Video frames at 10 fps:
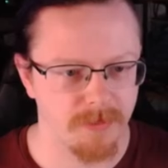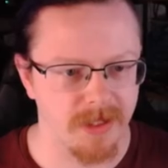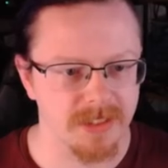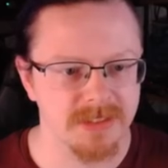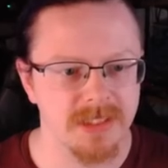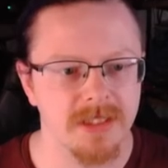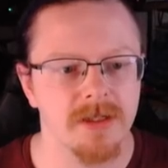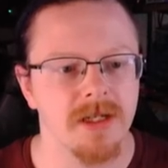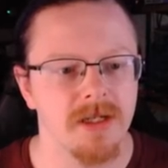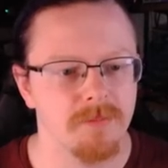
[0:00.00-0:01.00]
commands in
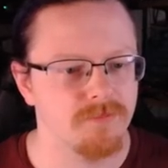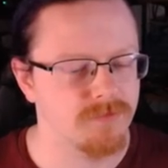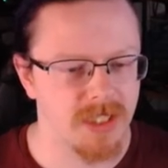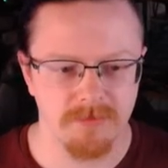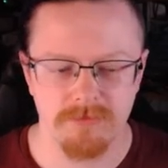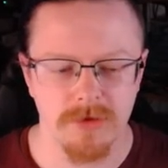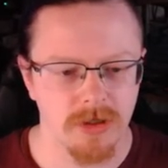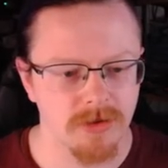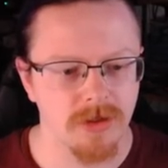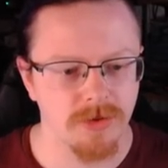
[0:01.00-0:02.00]
here. Again,
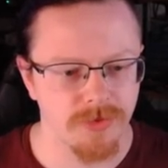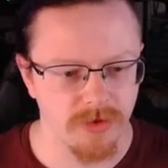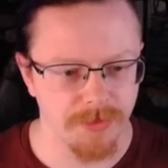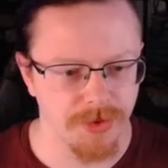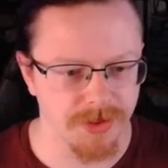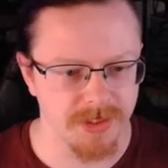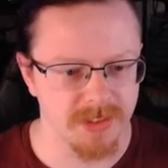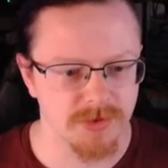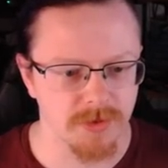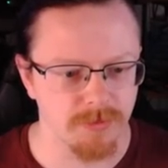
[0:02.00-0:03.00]
not going to go through them all in
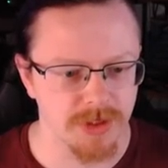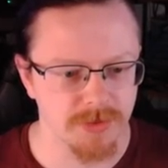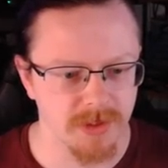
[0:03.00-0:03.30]
this one. We just